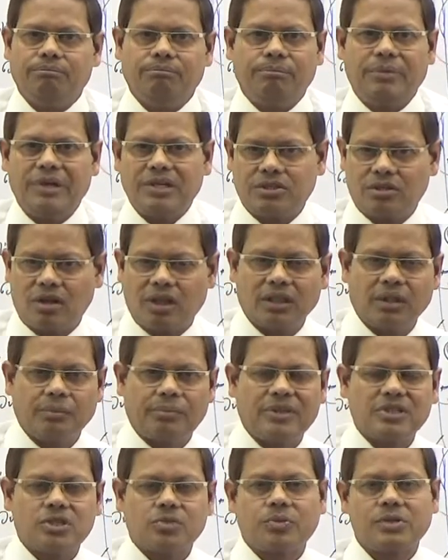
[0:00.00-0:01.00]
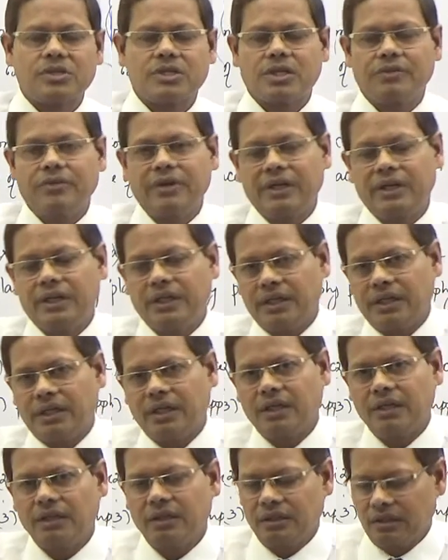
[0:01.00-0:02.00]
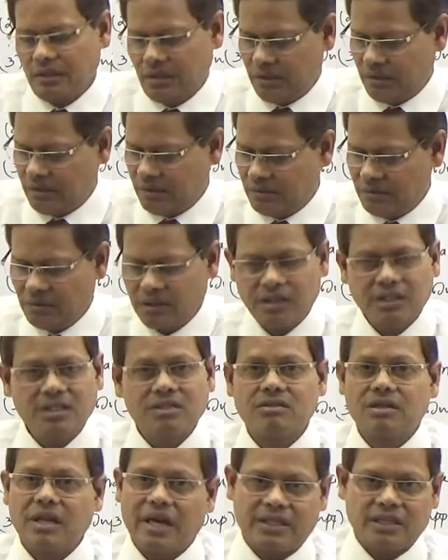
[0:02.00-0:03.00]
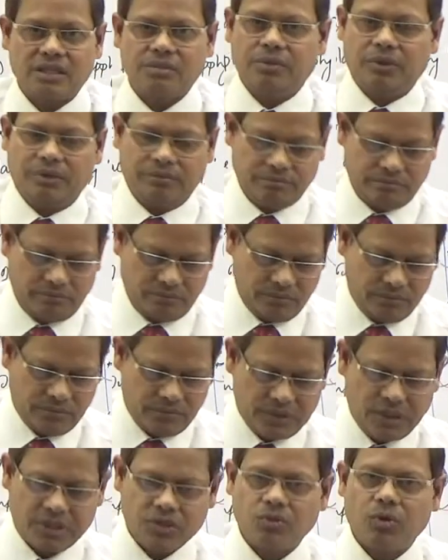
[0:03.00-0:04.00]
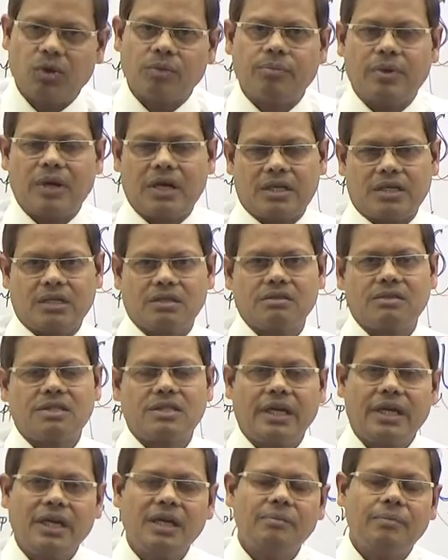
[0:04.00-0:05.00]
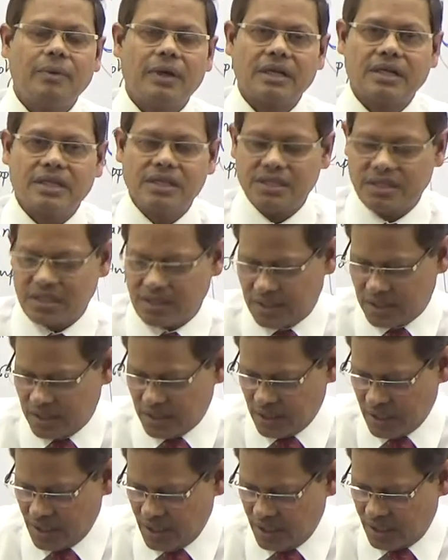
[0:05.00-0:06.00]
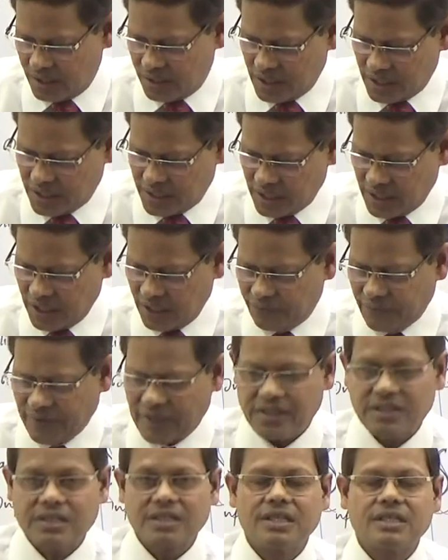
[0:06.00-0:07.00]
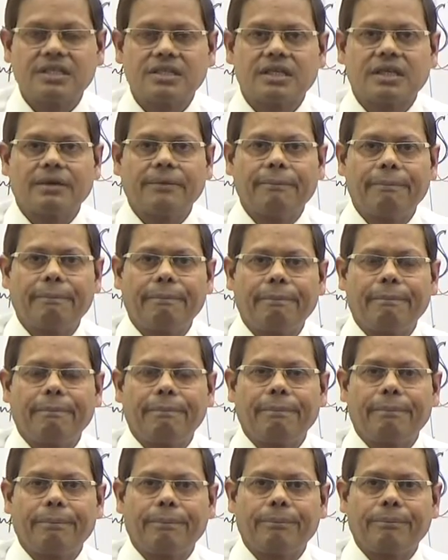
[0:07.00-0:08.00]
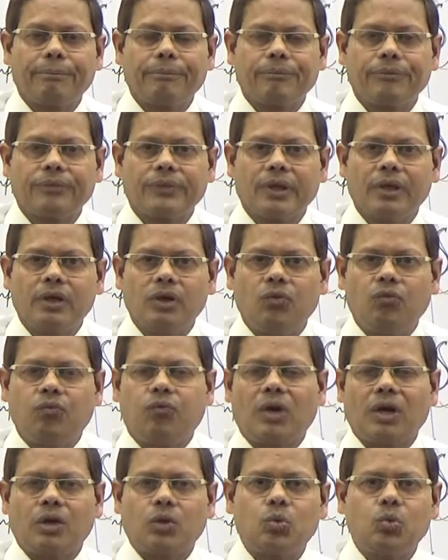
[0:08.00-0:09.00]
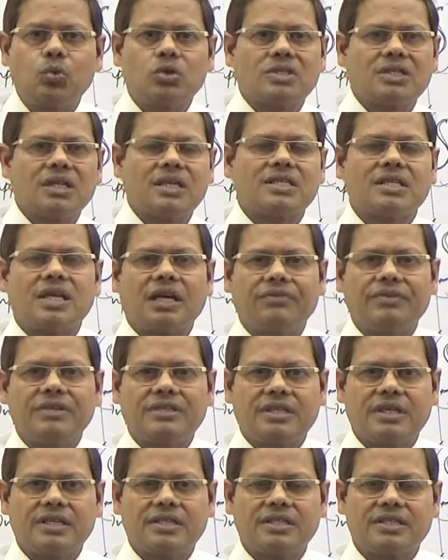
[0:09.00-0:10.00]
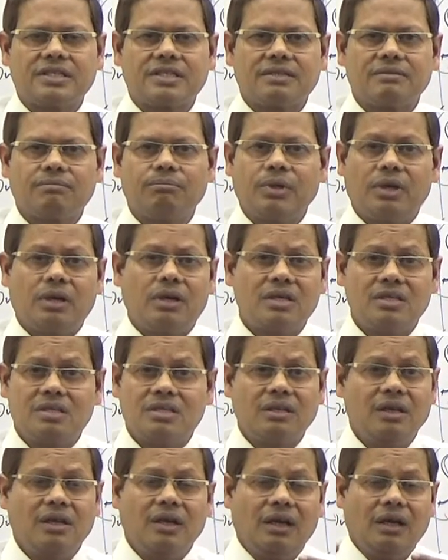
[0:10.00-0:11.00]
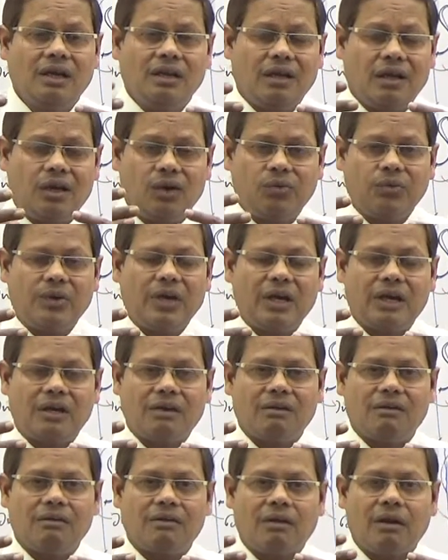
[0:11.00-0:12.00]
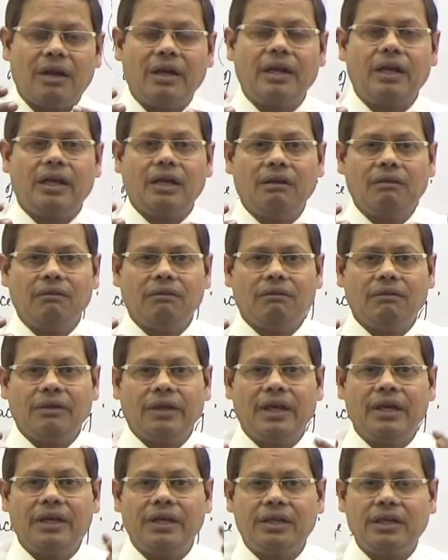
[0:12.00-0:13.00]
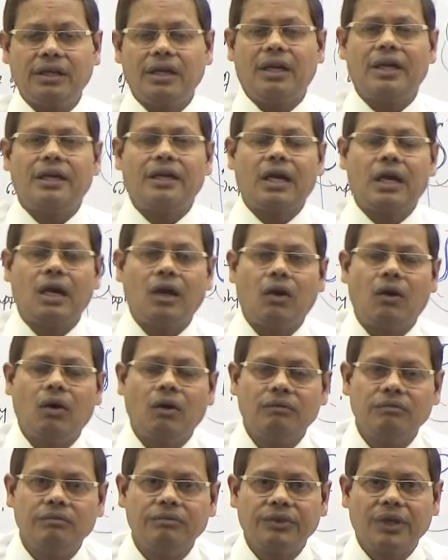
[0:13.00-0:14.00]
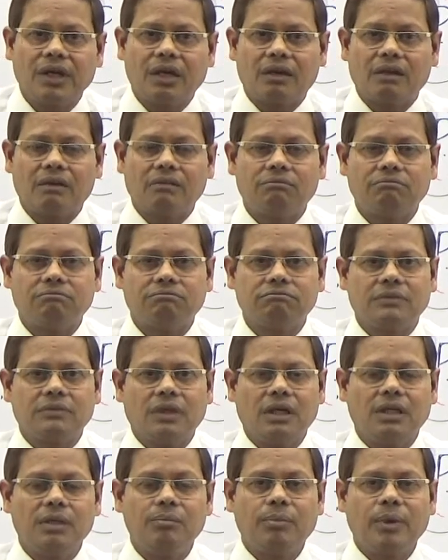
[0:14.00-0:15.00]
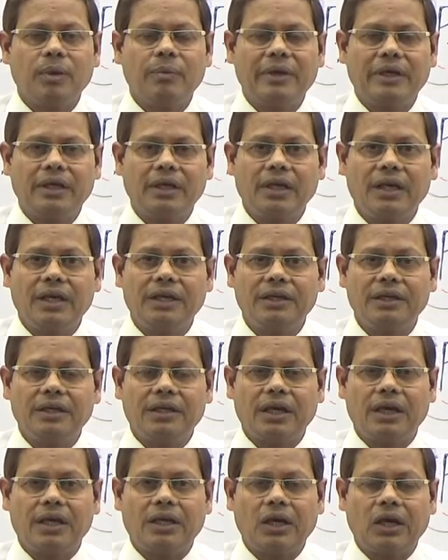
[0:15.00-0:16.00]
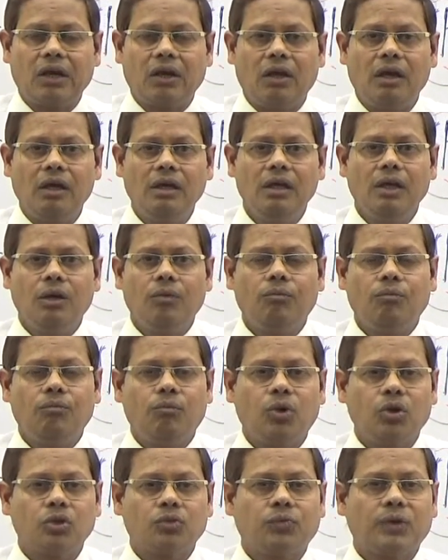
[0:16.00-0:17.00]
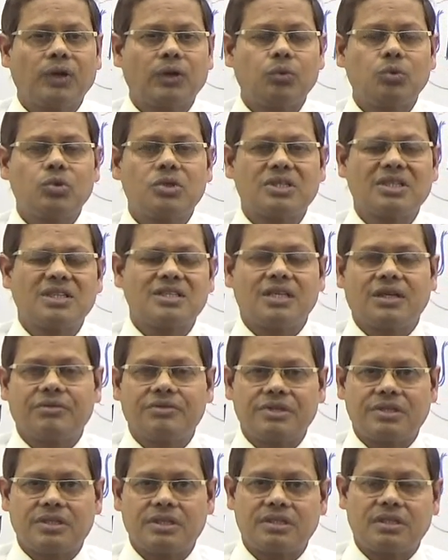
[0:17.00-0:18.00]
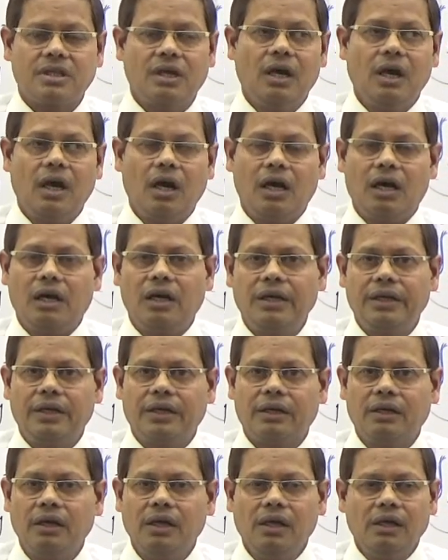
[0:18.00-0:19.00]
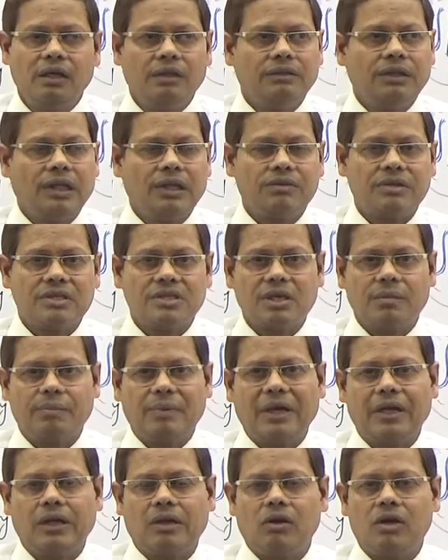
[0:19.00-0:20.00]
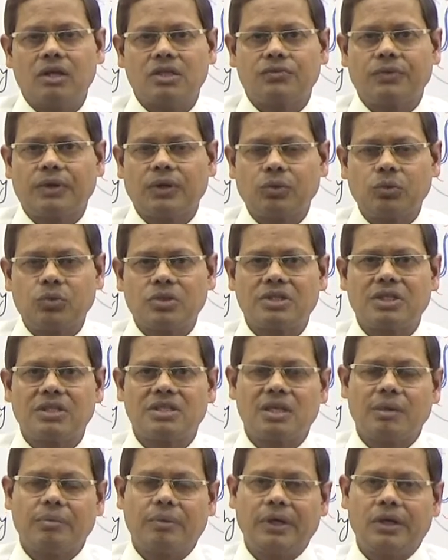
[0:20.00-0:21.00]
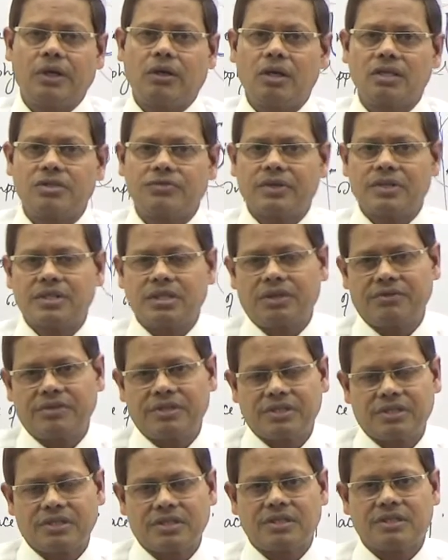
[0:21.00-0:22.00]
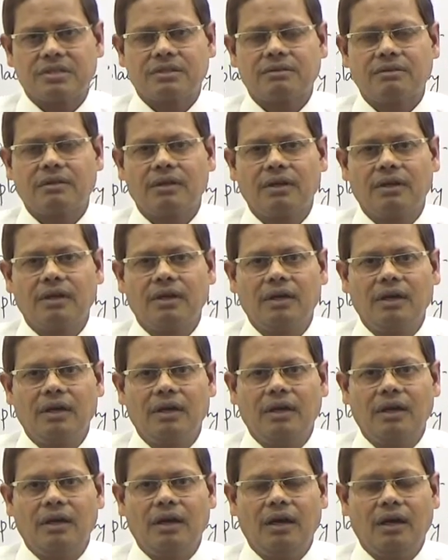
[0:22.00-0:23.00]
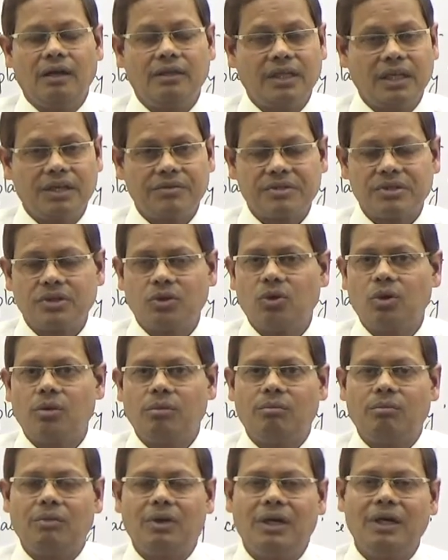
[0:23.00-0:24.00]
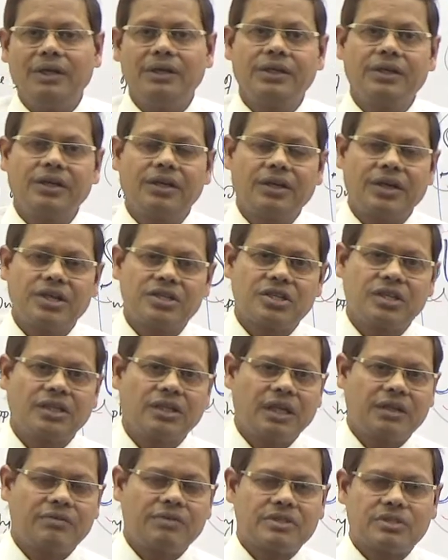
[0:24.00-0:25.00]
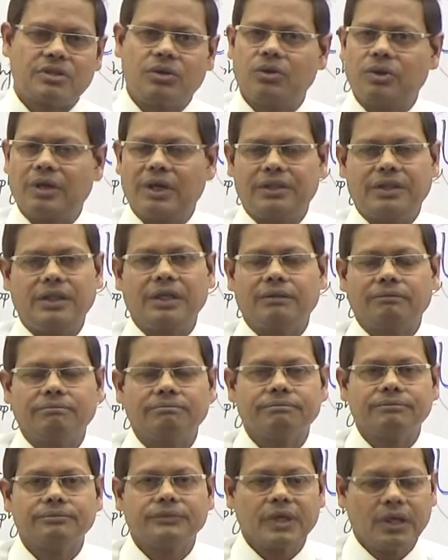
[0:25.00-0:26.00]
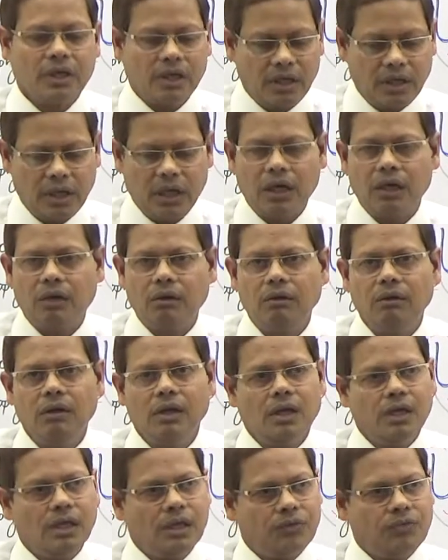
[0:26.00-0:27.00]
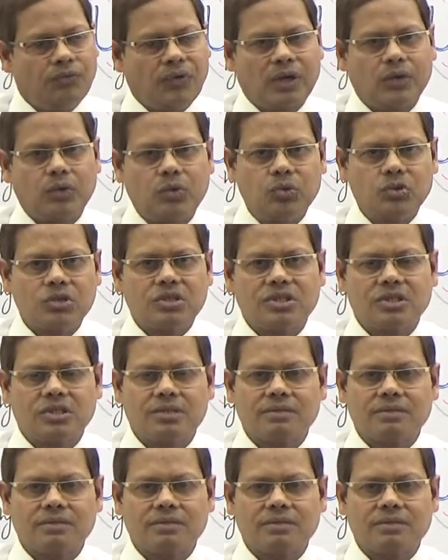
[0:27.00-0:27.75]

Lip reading: based on the principles given here, it is taxable. That's one part. Second part is, the significance is for goods and services, because now we are running an integrated law. We are implementing an integrated law both for goods and services. Earlier, there were separate laws for goods and separate laws for service. There was no integration, there was no nothing. Now, for goods,